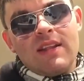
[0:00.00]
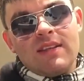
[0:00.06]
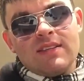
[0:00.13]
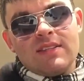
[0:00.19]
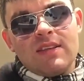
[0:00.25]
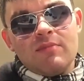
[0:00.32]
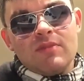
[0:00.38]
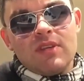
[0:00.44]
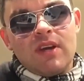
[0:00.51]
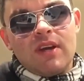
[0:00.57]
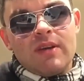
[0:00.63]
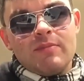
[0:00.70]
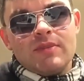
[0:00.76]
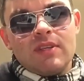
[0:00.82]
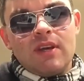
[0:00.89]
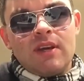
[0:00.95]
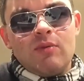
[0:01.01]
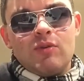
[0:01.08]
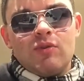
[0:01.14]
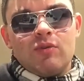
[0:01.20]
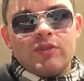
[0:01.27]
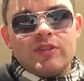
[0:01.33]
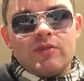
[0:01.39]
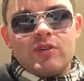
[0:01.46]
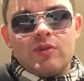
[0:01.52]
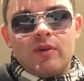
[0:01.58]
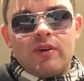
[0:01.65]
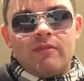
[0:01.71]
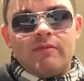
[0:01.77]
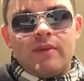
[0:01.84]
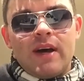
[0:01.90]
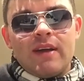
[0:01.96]
Sometimes I would also do it
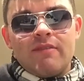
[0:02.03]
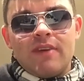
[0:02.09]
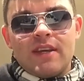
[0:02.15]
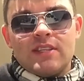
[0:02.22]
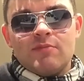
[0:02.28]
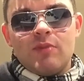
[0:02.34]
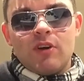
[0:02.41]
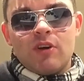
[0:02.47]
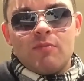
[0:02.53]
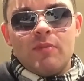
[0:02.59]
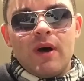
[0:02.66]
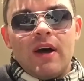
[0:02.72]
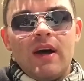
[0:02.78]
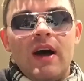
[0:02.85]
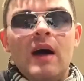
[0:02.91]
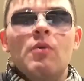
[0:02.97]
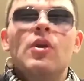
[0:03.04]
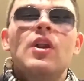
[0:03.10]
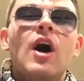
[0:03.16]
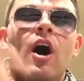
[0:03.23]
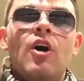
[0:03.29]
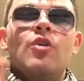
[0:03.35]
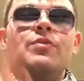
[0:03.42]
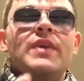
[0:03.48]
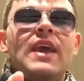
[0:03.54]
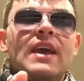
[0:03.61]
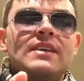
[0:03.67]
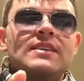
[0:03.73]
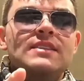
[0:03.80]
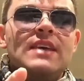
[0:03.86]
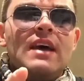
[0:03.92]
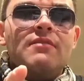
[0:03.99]
on my Facebook, but I will only
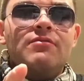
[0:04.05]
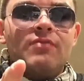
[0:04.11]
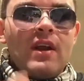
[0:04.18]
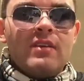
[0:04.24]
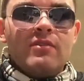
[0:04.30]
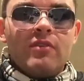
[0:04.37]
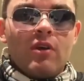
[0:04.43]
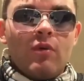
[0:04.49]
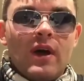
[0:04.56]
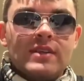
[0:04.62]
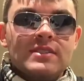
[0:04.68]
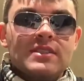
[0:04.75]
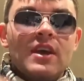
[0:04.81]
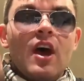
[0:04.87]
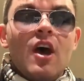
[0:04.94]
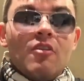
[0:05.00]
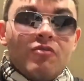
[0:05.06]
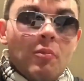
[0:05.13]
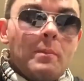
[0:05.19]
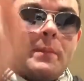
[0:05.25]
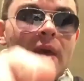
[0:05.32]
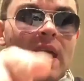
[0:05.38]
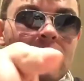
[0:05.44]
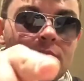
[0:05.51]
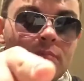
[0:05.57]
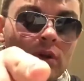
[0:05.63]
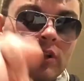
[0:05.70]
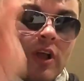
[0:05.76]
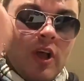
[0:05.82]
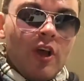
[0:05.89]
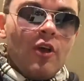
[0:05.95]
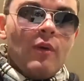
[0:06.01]
accept friend requests for
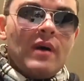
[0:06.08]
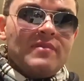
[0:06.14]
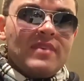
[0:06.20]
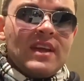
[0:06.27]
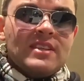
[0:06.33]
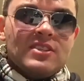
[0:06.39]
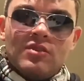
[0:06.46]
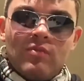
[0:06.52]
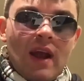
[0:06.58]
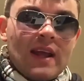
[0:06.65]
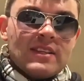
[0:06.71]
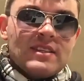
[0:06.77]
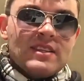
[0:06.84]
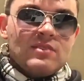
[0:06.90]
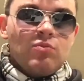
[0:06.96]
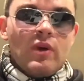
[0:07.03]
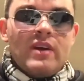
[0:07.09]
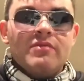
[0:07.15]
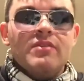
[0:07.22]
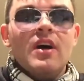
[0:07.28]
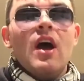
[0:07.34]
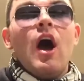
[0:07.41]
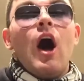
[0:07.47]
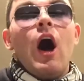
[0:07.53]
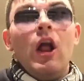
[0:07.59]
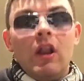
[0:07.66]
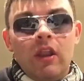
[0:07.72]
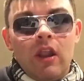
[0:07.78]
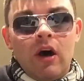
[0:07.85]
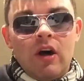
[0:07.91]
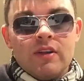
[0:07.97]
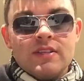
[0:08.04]
people who I've interacted with a
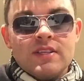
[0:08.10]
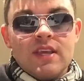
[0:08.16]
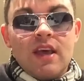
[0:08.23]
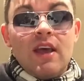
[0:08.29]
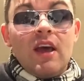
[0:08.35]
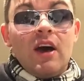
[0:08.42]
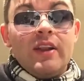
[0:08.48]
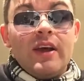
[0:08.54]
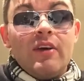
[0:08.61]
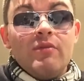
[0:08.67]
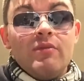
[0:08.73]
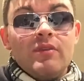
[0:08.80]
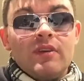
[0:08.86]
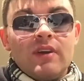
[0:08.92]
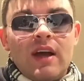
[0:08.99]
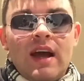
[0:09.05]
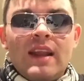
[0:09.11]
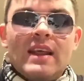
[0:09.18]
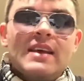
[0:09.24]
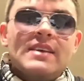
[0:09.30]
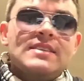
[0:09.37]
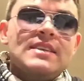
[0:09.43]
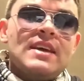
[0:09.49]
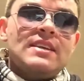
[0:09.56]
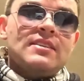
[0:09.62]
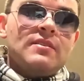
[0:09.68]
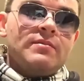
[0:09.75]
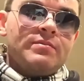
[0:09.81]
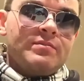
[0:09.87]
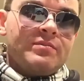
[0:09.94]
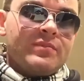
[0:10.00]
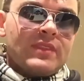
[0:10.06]
lot. I know, and I
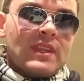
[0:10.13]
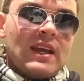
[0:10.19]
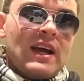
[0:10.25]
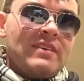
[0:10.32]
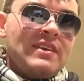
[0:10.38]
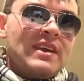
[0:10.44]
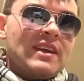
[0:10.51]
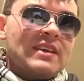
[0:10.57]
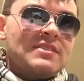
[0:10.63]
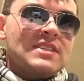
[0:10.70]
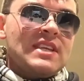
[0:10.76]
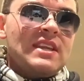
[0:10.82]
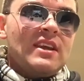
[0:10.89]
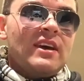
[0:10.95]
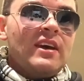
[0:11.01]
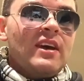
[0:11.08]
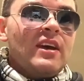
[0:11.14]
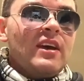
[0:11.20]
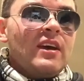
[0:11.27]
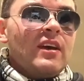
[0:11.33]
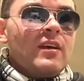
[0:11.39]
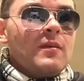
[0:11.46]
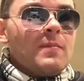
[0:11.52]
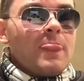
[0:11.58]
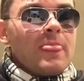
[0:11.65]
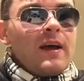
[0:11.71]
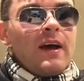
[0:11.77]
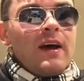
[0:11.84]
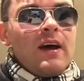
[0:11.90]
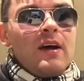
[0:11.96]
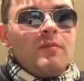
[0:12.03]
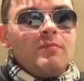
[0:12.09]
think I've seen
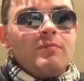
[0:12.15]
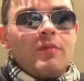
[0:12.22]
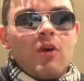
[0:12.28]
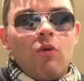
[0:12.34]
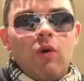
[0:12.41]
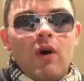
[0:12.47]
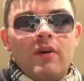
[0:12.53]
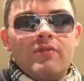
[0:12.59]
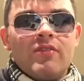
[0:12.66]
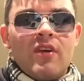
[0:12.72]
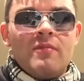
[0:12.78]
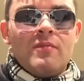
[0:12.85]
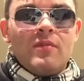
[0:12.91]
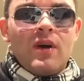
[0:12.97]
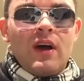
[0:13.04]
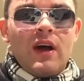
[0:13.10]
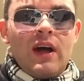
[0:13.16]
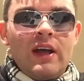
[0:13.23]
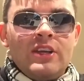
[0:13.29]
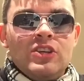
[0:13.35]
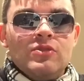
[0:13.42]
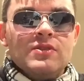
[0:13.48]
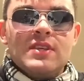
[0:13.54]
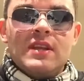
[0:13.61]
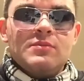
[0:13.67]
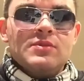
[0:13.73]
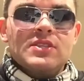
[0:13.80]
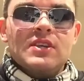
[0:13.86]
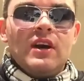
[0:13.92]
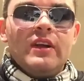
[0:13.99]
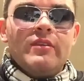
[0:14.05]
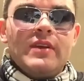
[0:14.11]
a quote from a user named
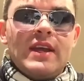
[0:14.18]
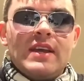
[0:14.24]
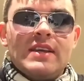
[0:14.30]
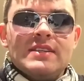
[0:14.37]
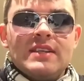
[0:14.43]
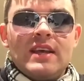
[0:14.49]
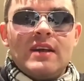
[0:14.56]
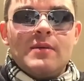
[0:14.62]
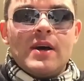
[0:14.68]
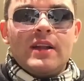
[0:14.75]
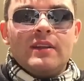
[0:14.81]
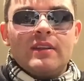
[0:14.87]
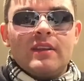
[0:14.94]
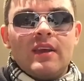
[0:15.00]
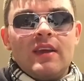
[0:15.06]
Sky Rainier say that, but